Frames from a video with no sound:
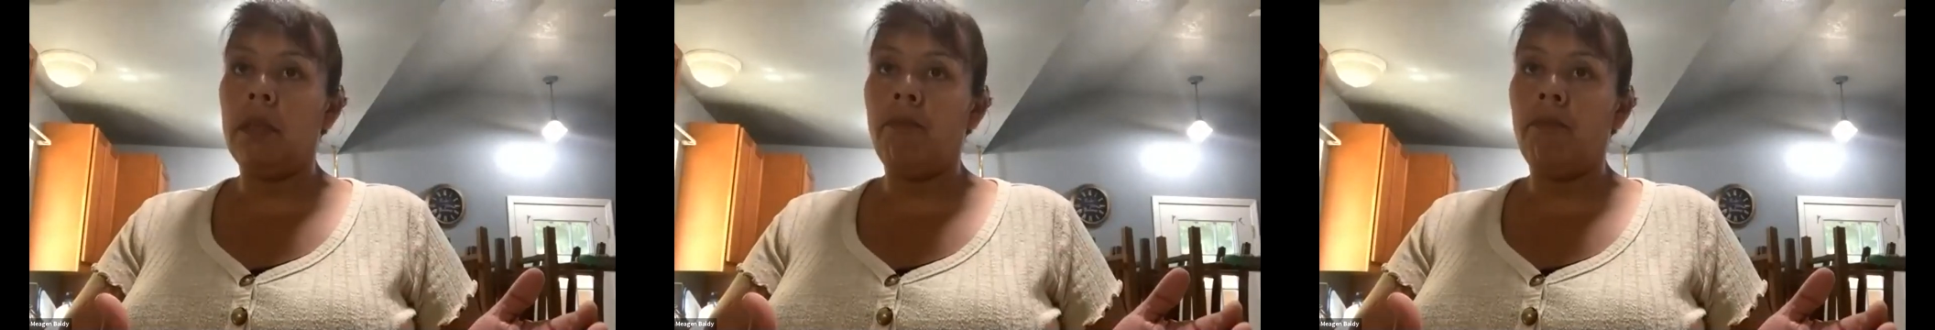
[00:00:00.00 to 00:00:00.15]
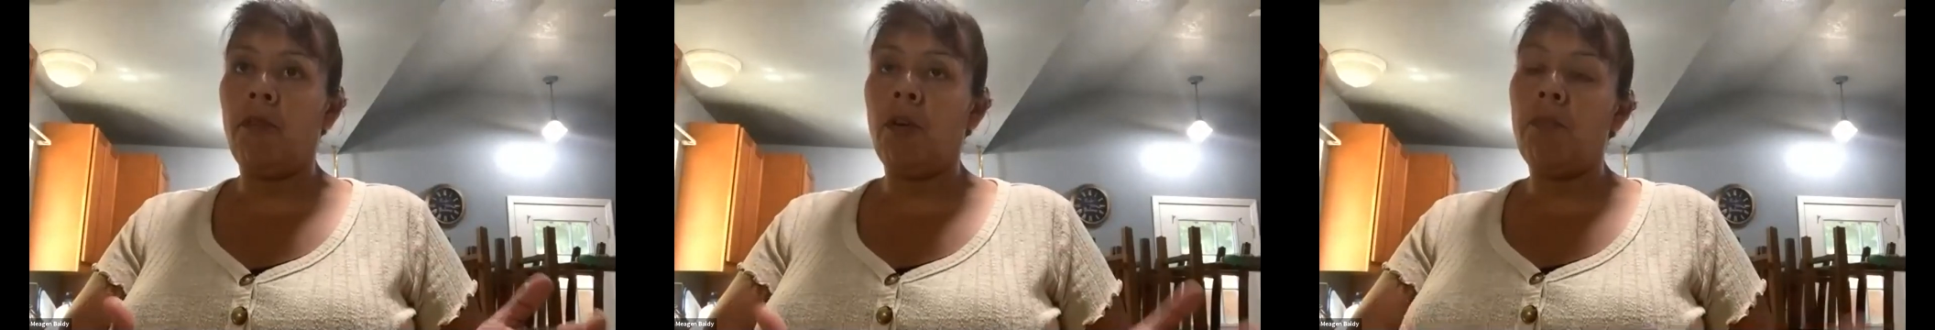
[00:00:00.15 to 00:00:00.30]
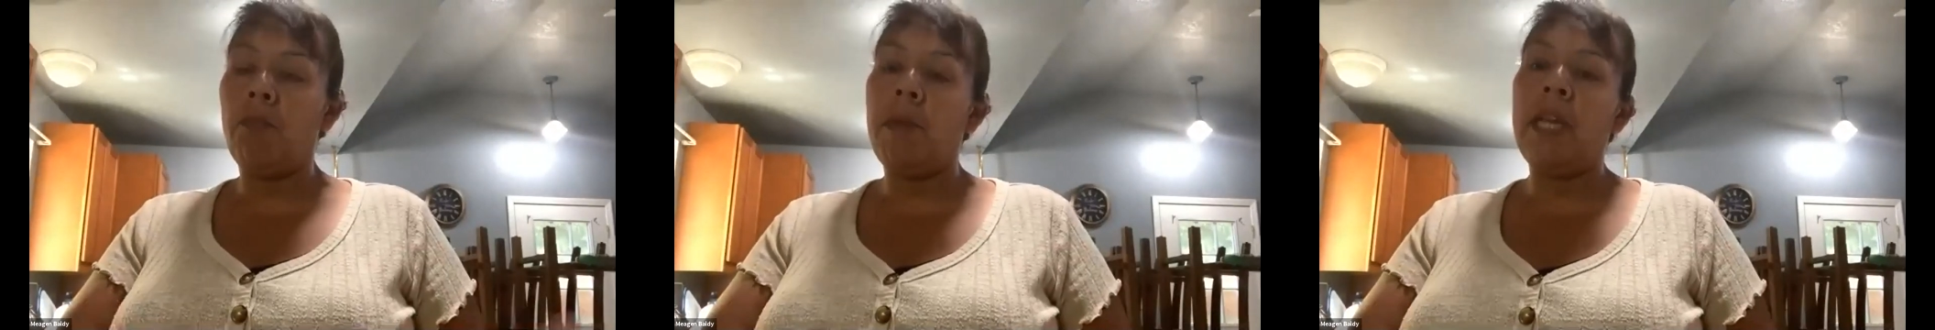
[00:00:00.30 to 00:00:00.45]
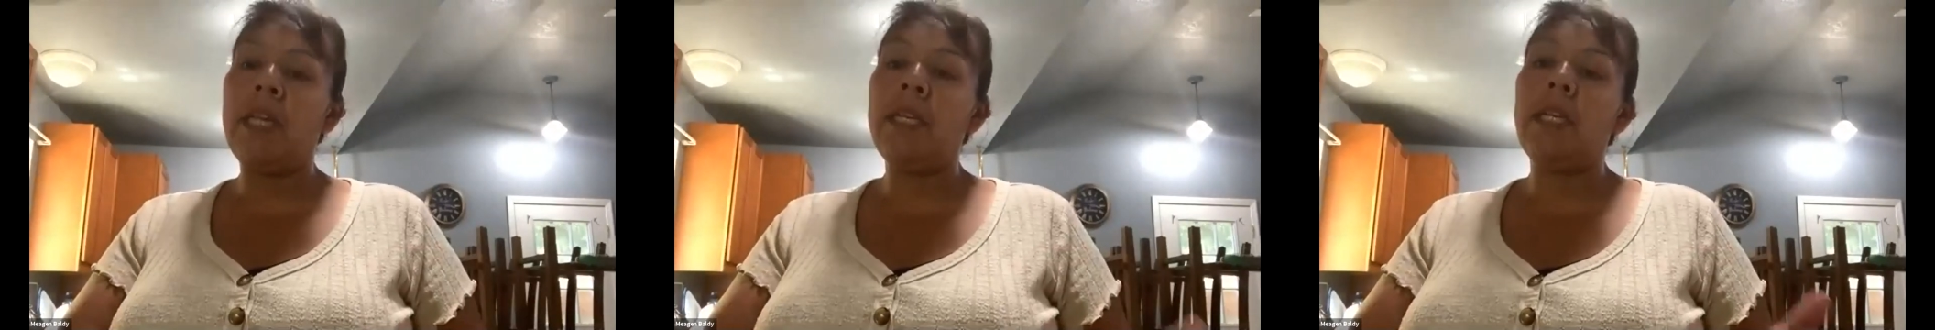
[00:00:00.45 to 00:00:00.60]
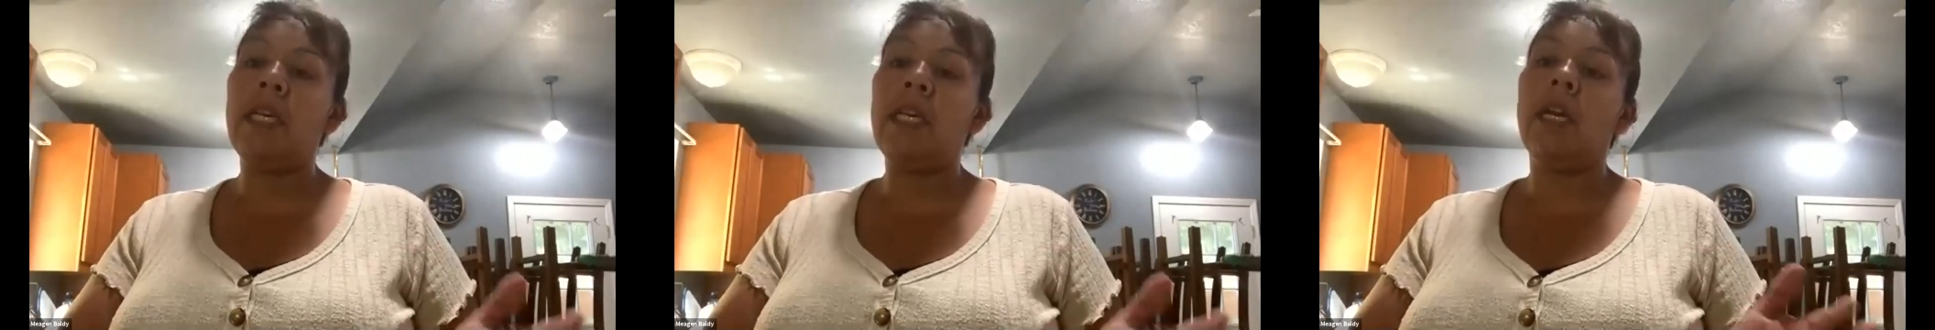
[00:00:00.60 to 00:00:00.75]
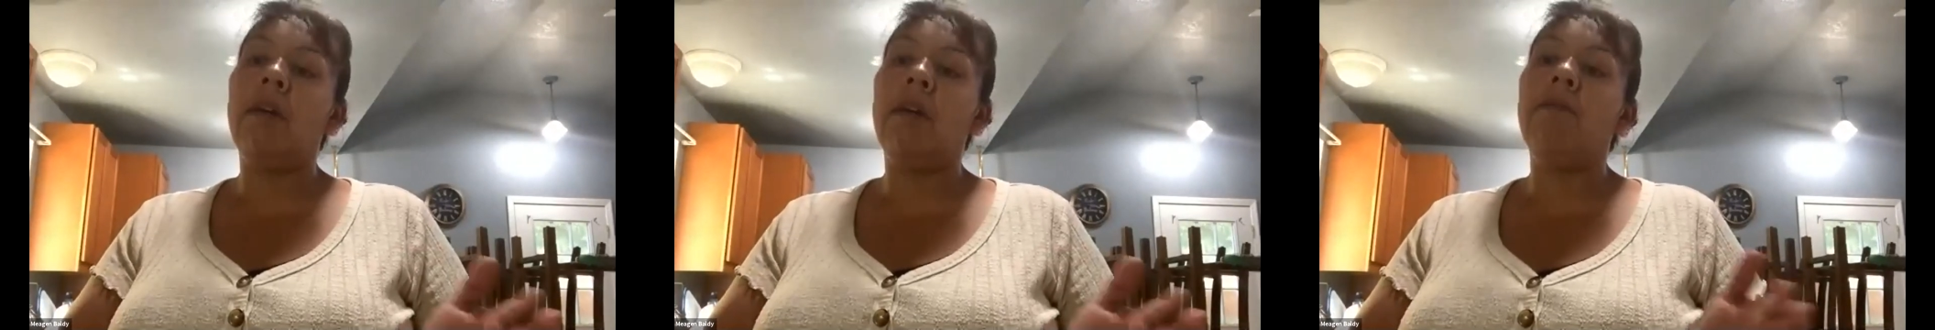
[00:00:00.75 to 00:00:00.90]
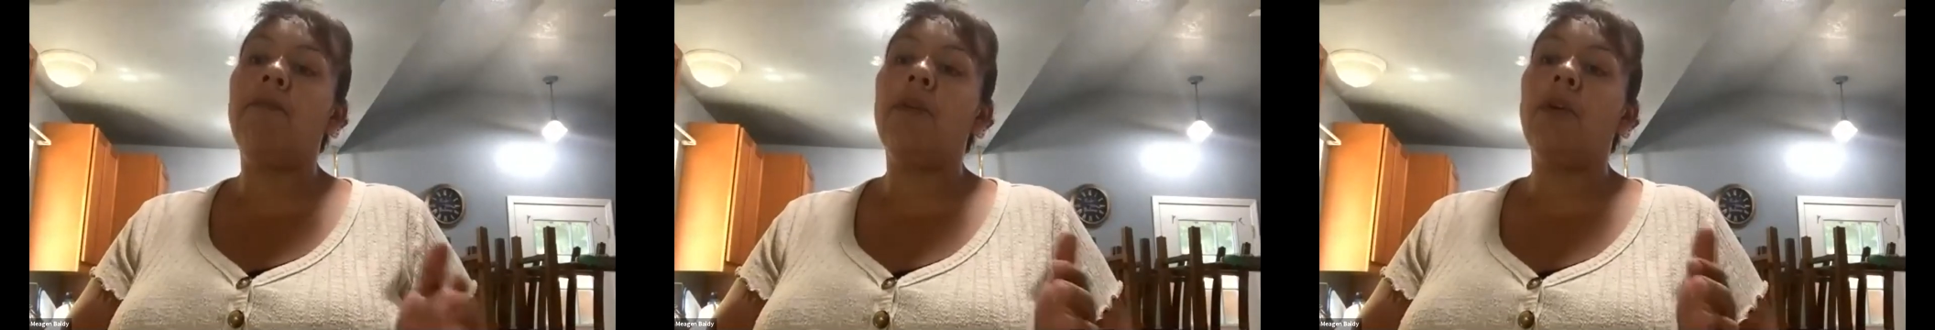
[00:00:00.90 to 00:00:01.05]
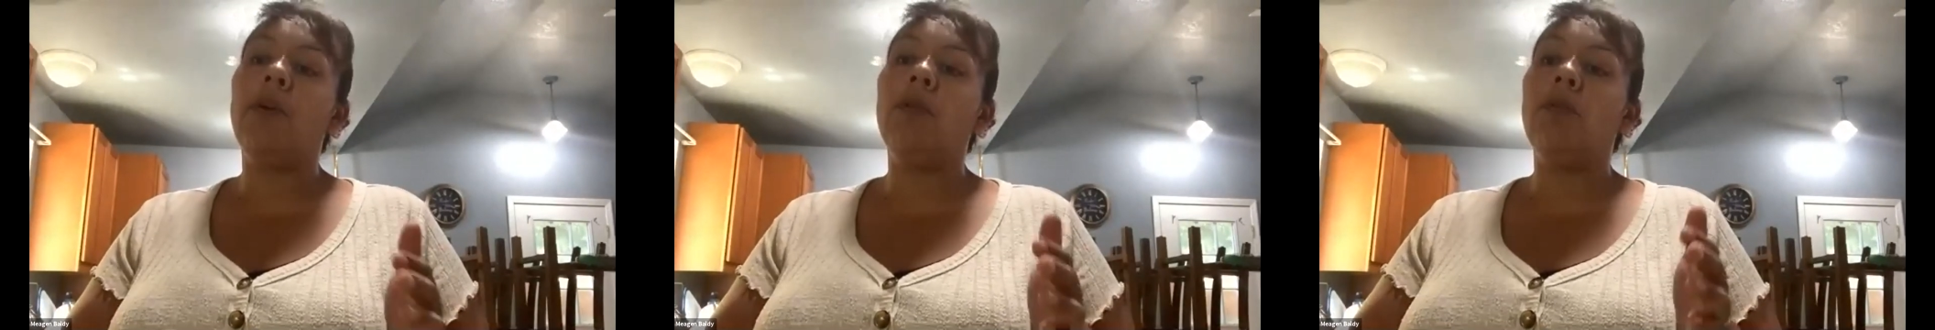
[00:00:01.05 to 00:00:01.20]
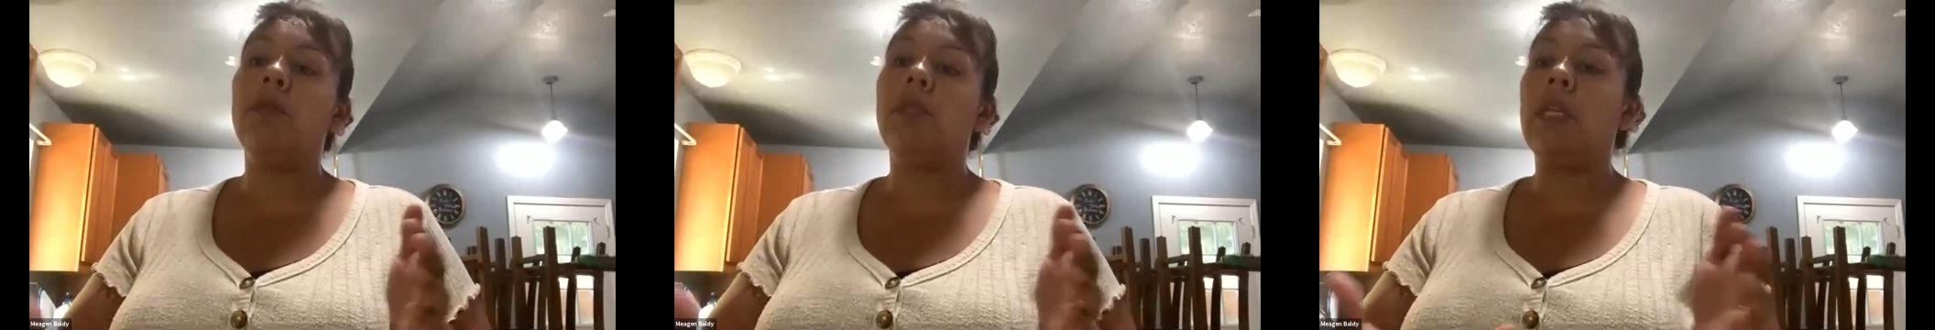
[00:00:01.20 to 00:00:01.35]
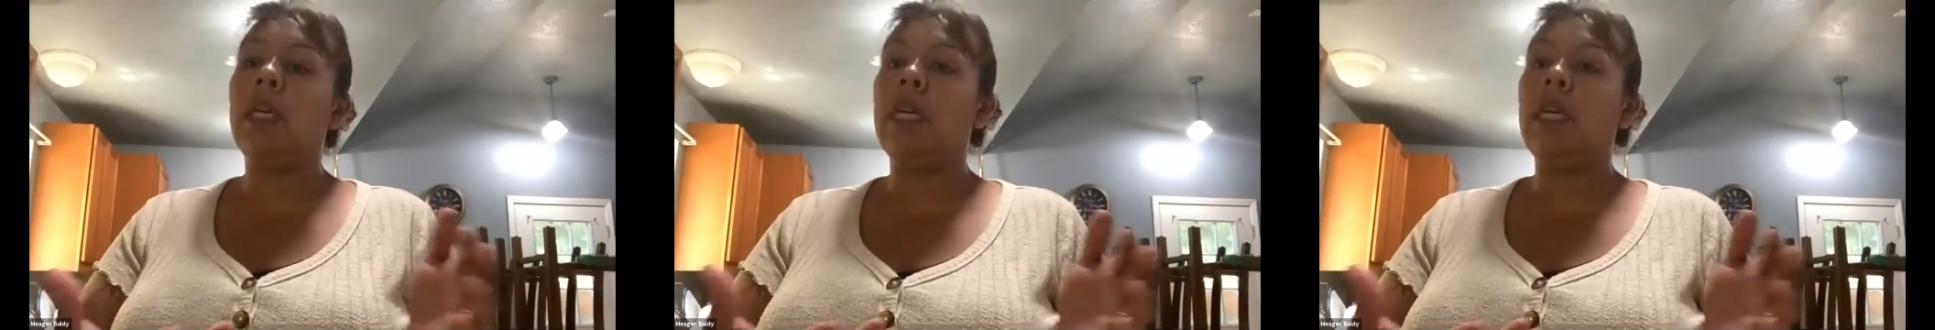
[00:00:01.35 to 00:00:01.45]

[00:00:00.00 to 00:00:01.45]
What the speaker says: fermenting of foods